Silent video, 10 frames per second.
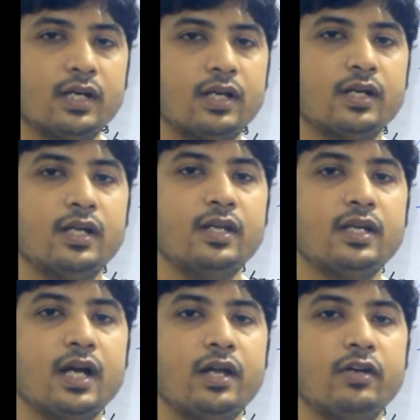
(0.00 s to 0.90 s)
are any
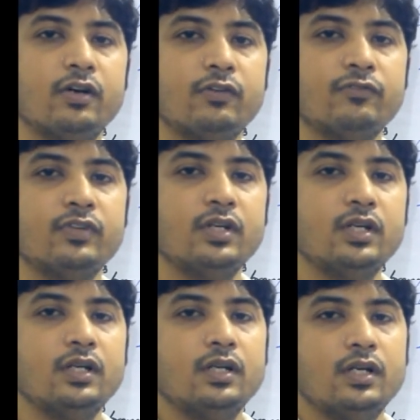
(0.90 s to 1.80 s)
kind of
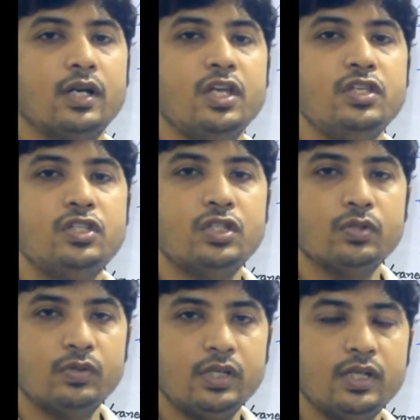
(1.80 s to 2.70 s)

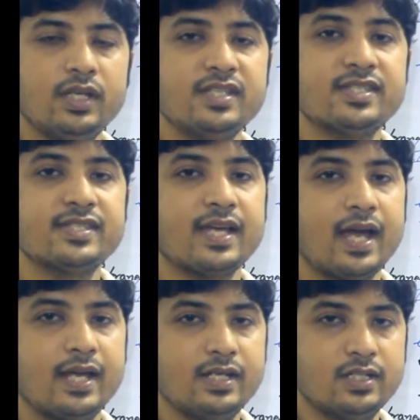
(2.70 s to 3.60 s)
injury
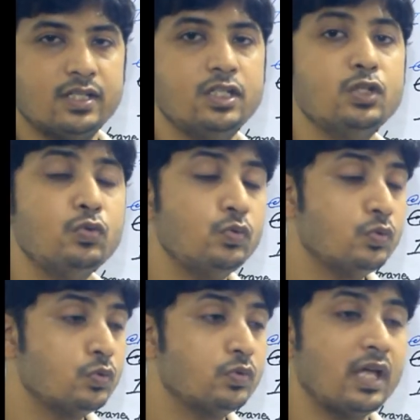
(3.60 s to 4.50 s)
inside due
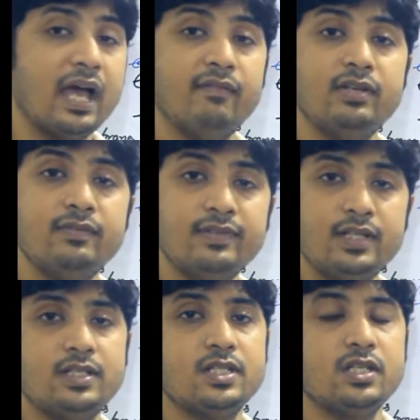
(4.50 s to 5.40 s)
to the
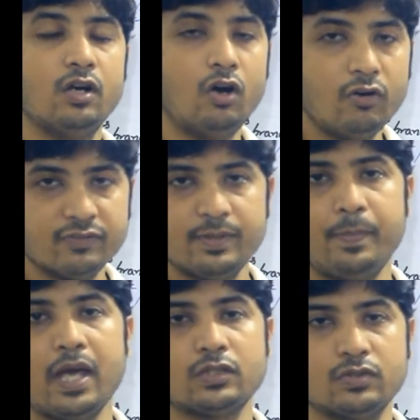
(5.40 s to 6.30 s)
availability of the
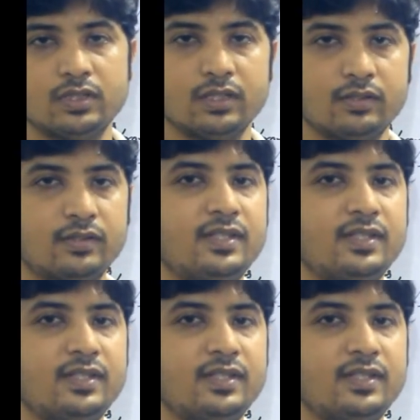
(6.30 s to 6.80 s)
pathogen,